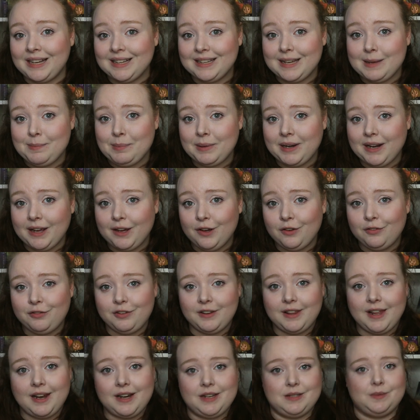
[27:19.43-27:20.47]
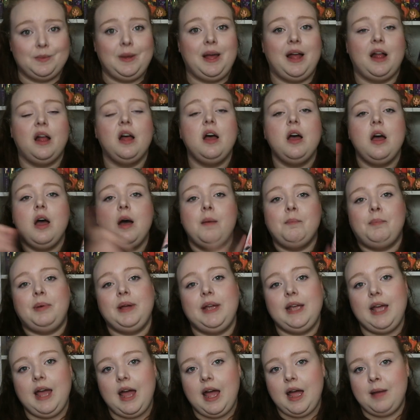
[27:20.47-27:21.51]
keep an eye out for that as well.
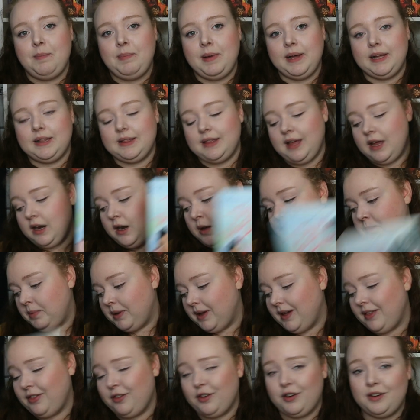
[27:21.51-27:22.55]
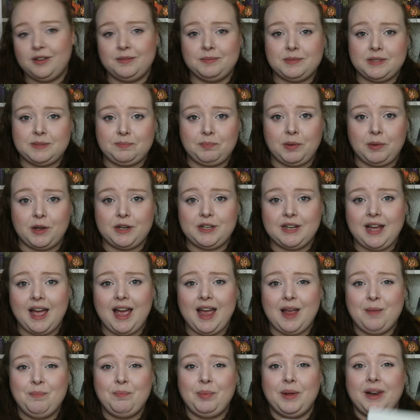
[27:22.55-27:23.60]
But yeah, I picked that up. I thought it was about
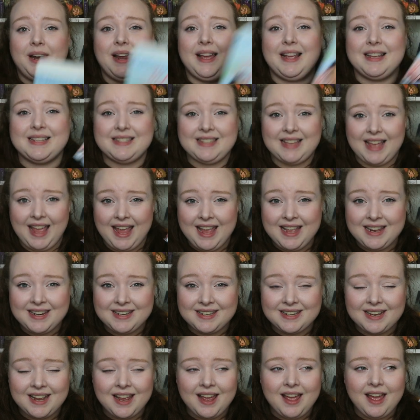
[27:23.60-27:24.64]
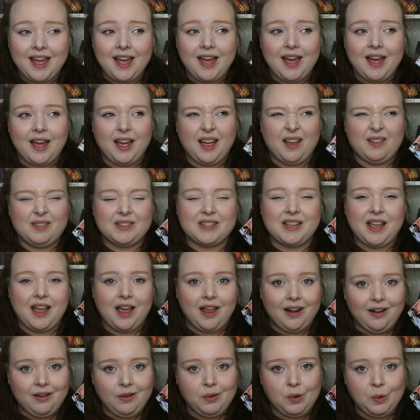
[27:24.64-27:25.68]
time, but like I said, I was
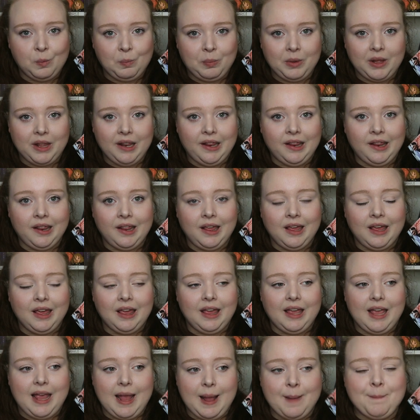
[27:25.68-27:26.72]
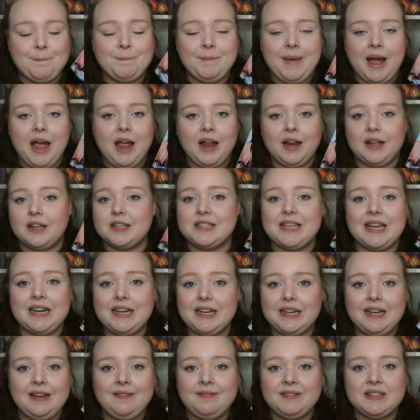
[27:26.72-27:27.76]
kind of hoping because I
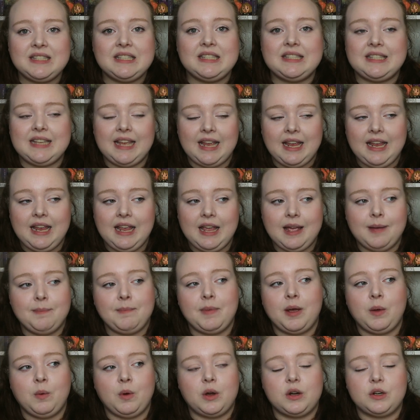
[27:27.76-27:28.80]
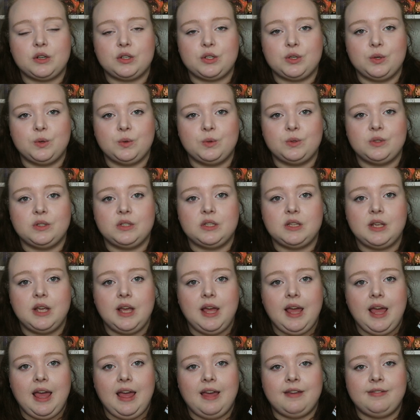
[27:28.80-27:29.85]
didn't even see in my Waterstones
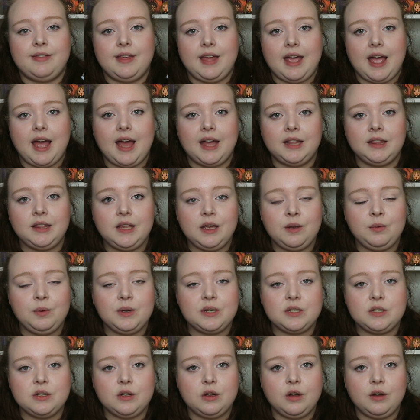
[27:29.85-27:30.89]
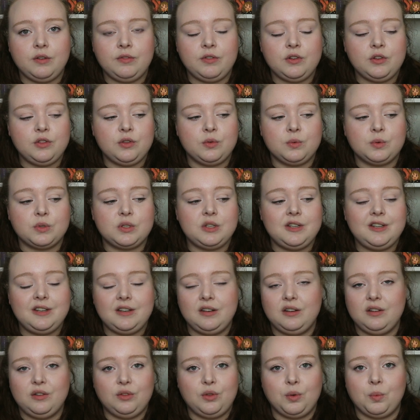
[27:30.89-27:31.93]
if they had the original cover. There was
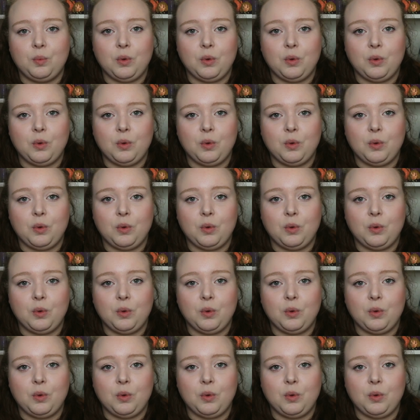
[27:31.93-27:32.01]
only